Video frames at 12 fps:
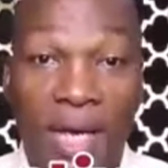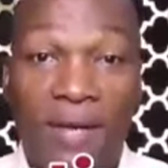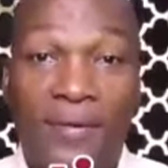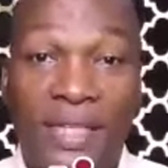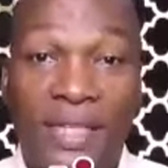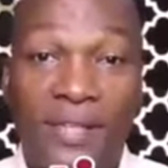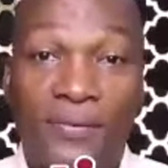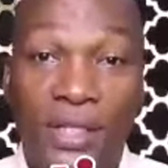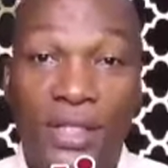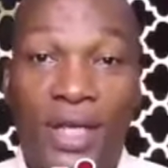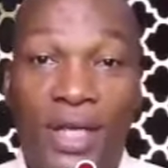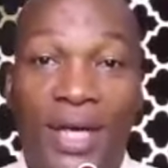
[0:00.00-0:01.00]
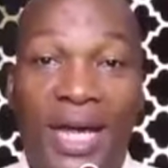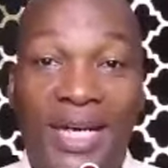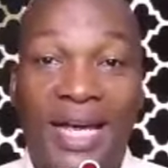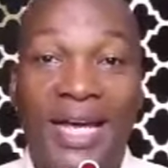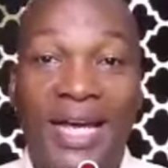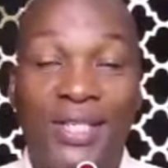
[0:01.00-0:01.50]
Reflective teaching
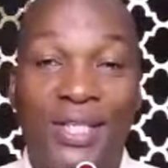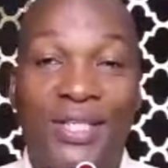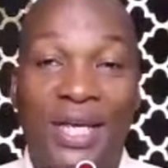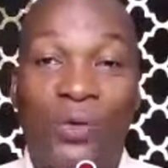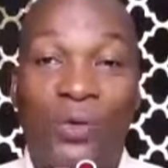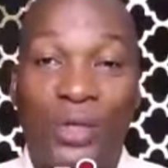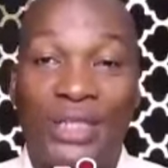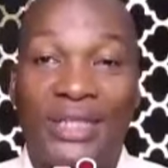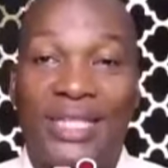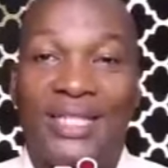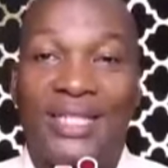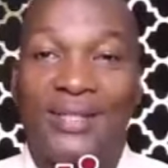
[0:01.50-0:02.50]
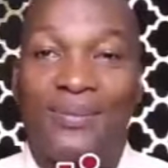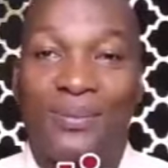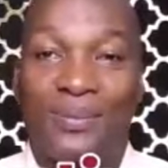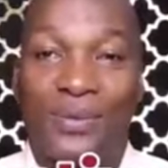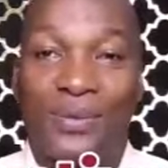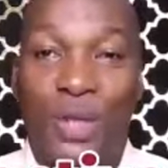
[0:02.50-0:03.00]
encourages educators
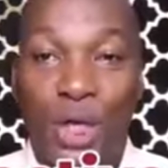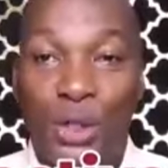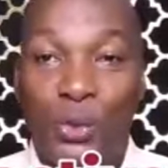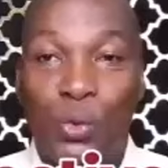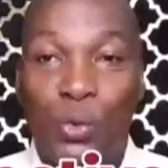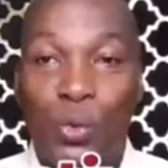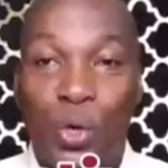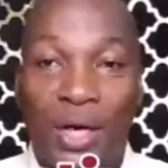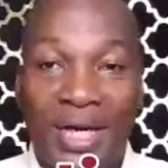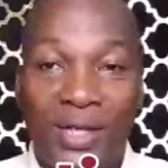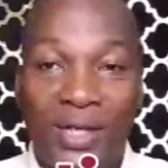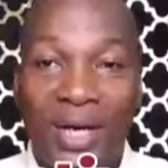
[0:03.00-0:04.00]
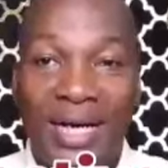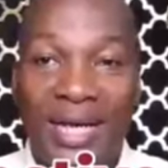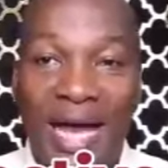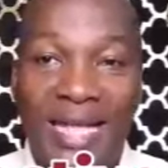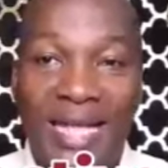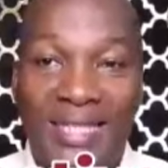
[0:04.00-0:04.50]
to
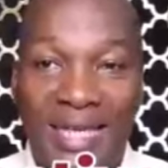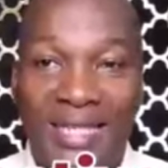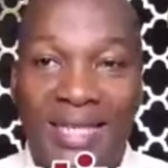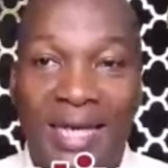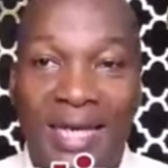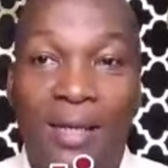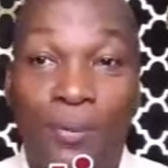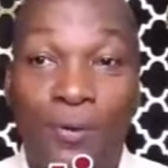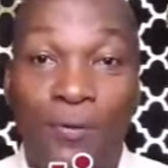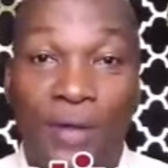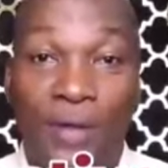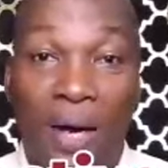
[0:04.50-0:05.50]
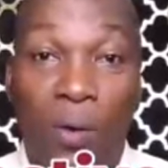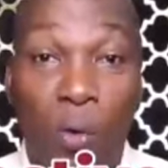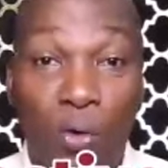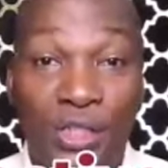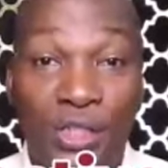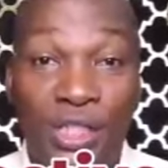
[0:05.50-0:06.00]
regularly assess and improve their
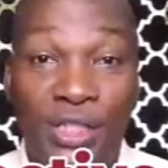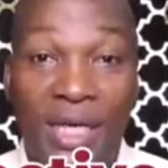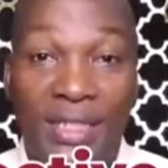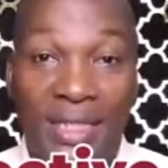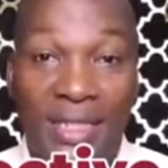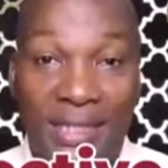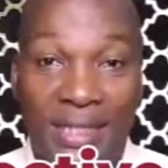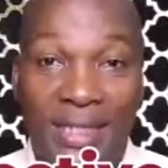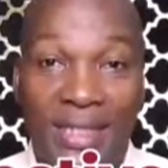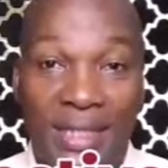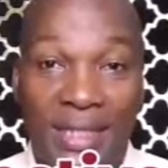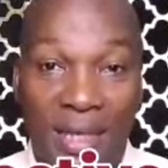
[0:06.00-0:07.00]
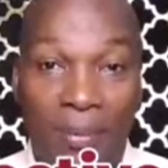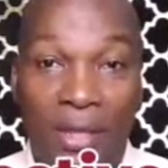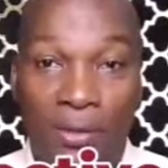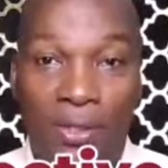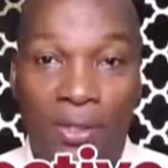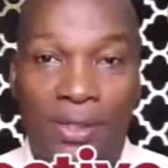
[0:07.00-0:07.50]
own teaching strategies and
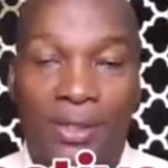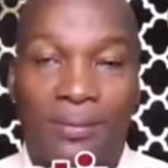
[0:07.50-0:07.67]
methods.